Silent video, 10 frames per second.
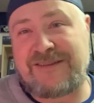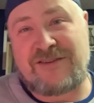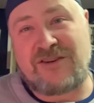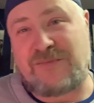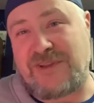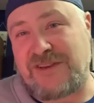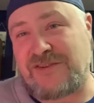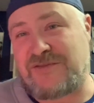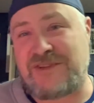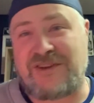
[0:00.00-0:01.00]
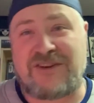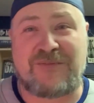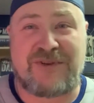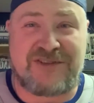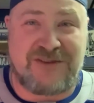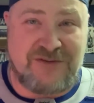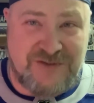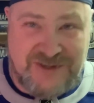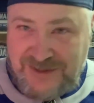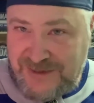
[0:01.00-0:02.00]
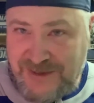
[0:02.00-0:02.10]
Could be a doozy, could be a snoozy.